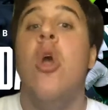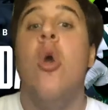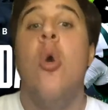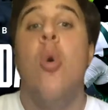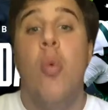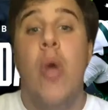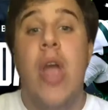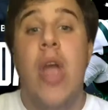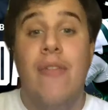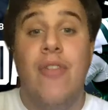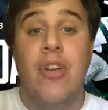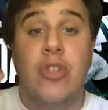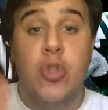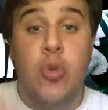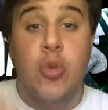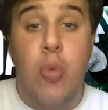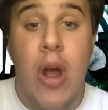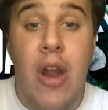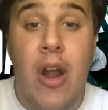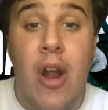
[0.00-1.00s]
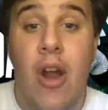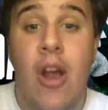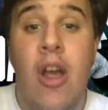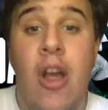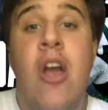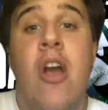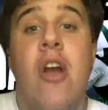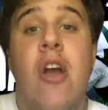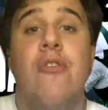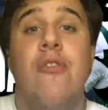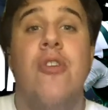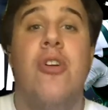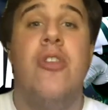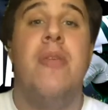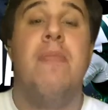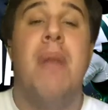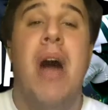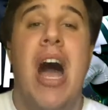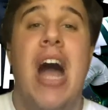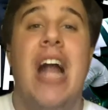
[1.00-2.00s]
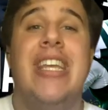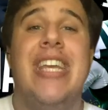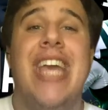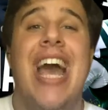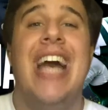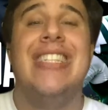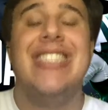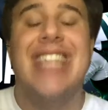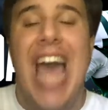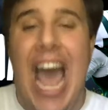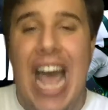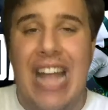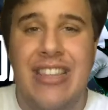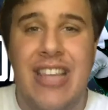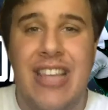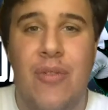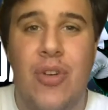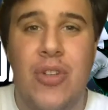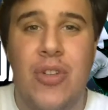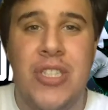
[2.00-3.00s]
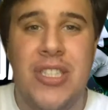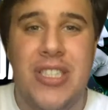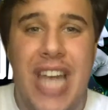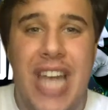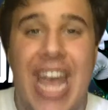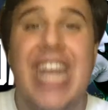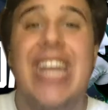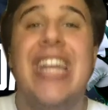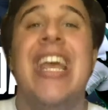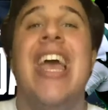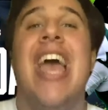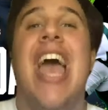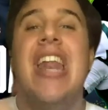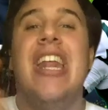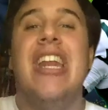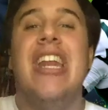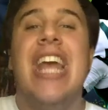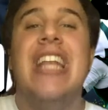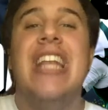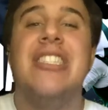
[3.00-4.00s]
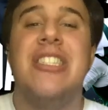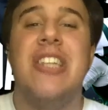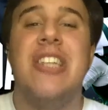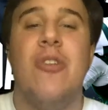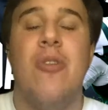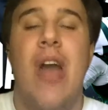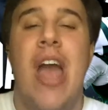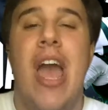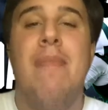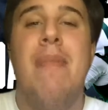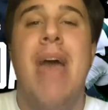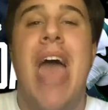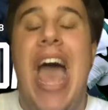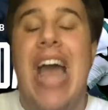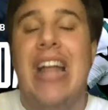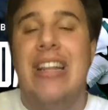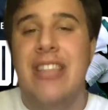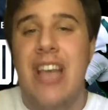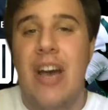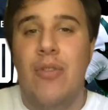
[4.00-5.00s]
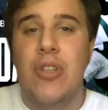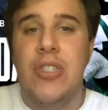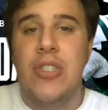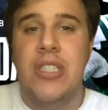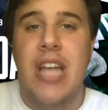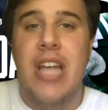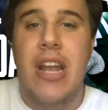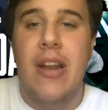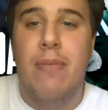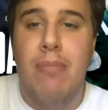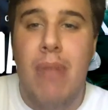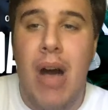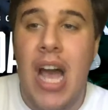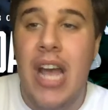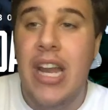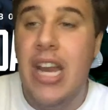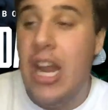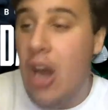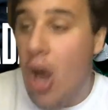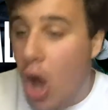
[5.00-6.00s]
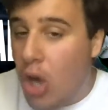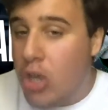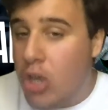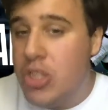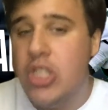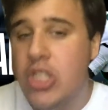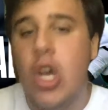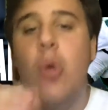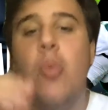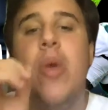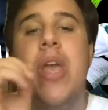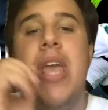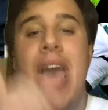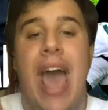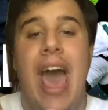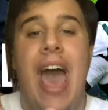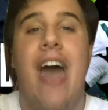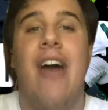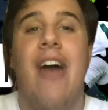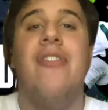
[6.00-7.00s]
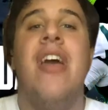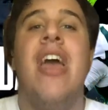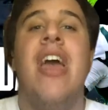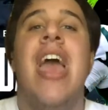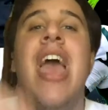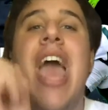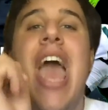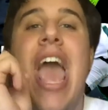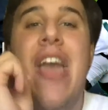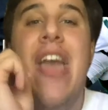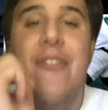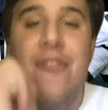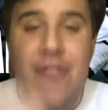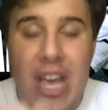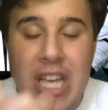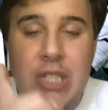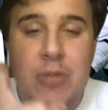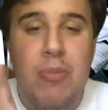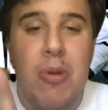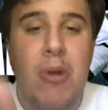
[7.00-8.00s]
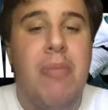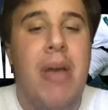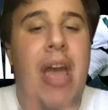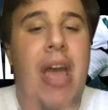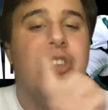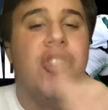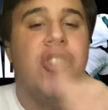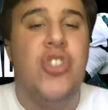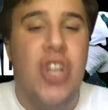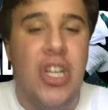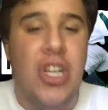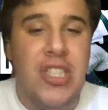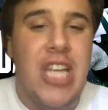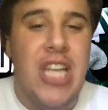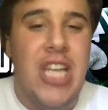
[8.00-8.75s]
We have a Twitter for the podcast at Devils State and an Instagram at Devils State of Mind, and also we have a Facebook page just like